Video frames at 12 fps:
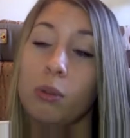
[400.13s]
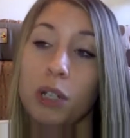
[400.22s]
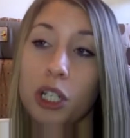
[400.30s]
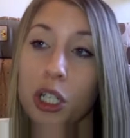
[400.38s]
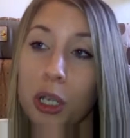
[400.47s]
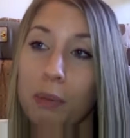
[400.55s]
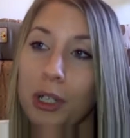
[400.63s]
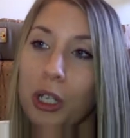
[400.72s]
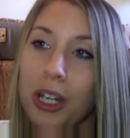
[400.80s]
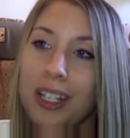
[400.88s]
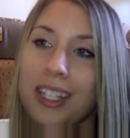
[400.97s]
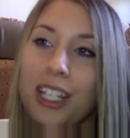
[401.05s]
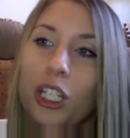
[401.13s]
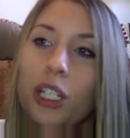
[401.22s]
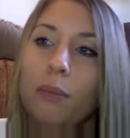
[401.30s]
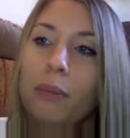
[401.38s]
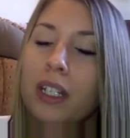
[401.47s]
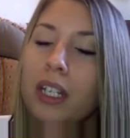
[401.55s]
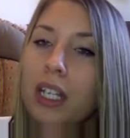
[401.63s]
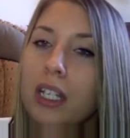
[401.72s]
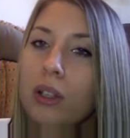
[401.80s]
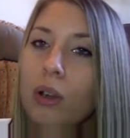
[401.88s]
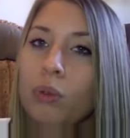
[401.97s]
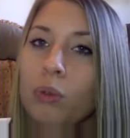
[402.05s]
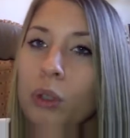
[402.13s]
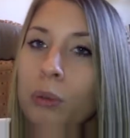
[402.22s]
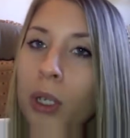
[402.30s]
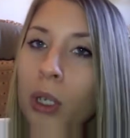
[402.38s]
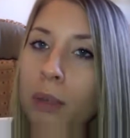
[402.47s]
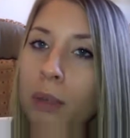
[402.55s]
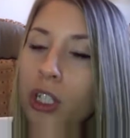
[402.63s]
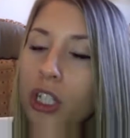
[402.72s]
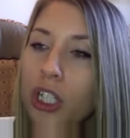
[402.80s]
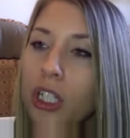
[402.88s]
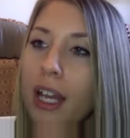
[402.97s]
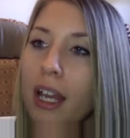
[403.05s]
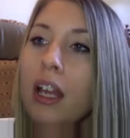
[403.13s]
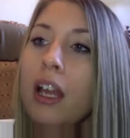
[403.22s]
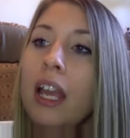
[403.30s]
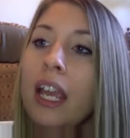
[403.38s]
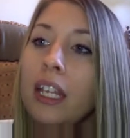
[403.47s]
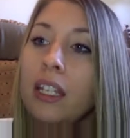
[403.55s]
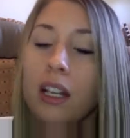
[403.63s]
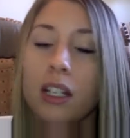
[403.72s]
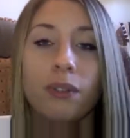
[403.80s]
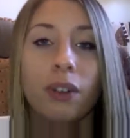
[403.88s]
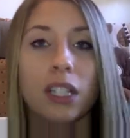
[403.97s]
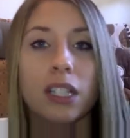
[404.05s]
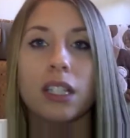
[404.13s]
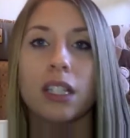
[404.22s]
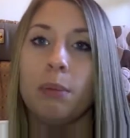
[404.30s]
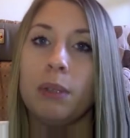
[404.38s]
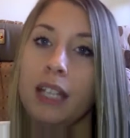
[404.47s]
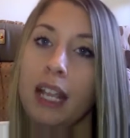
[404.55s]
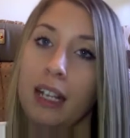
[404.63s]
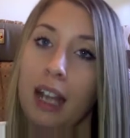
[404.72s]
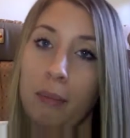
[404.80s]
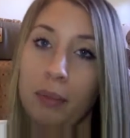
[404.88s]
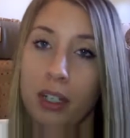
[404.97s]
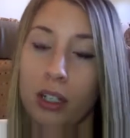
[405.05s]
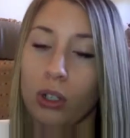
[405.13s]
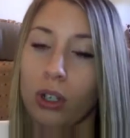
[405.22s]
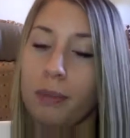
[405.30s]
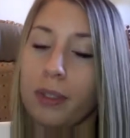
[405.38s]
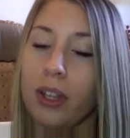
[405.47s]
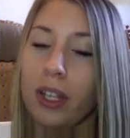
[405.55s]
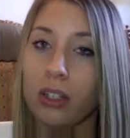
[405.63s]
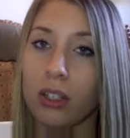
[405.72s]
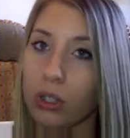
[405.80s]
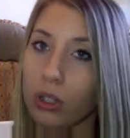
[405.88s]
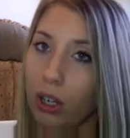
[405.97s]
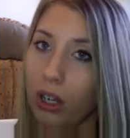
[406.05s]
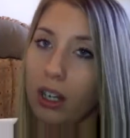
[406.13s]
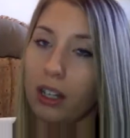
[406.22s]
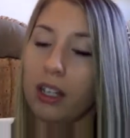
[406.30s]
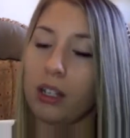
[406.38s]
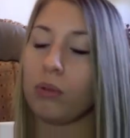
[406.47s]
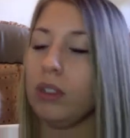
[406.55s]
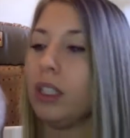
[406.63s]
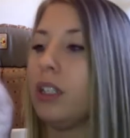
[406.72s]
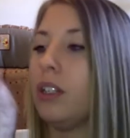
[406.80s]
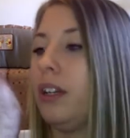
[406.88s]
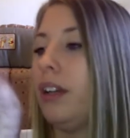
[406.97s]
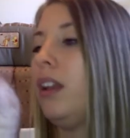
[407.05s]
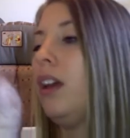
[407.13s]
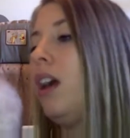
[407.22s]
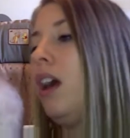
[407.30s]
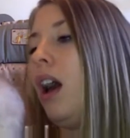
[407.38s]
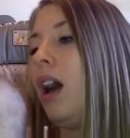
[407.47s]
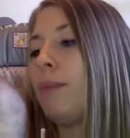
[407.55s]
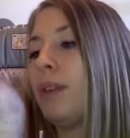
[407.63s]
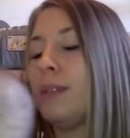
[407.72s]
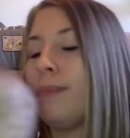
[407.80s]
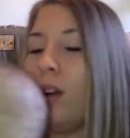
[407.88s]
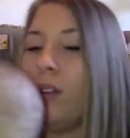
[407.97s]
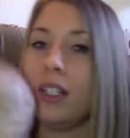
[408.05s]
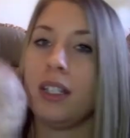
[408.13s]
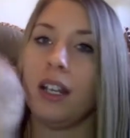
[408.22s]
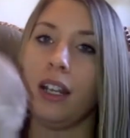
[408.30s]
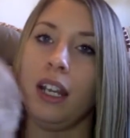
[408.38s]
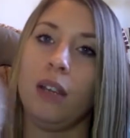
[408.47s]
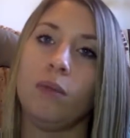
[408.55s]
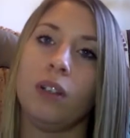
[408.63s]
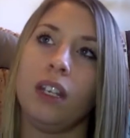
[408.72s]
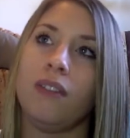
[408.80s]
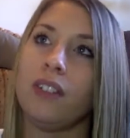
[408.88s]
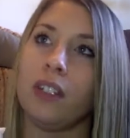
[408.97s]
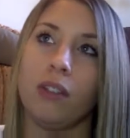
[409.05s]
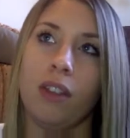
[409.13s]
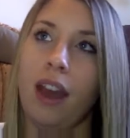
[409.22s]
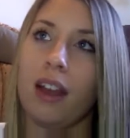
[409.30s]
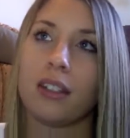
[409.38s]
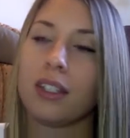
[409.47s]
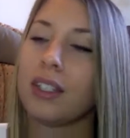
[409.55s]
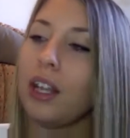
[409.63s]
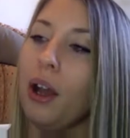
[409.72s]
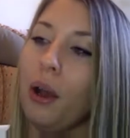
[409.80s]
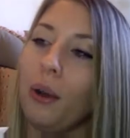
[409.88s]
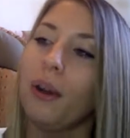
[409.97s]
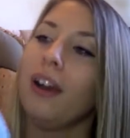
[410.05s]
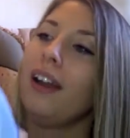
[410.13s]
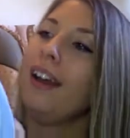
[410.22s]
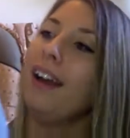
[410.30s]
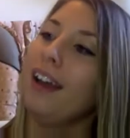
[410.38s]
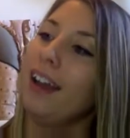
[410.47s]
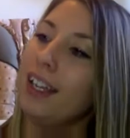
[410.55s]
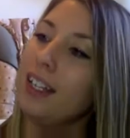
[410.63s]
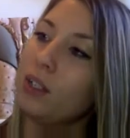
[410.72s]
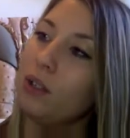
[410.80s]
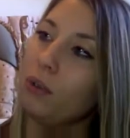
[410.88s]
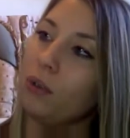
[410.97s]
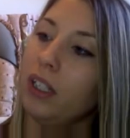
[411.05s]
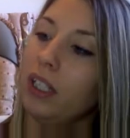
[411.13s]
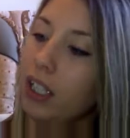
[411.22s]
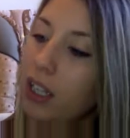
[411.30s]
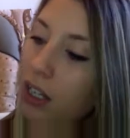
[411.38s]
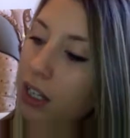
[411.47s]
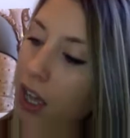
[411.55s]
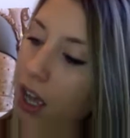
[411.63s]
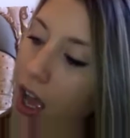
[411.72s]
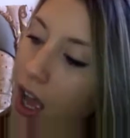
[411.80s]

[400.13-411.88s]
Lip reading: switched him and transitioned him into his own room and crib just yet. He does fall asleep and take naps in his crib, so that's a start, and that's really good. Because my oldest son, he wouldn't even do that. So he's doing really good.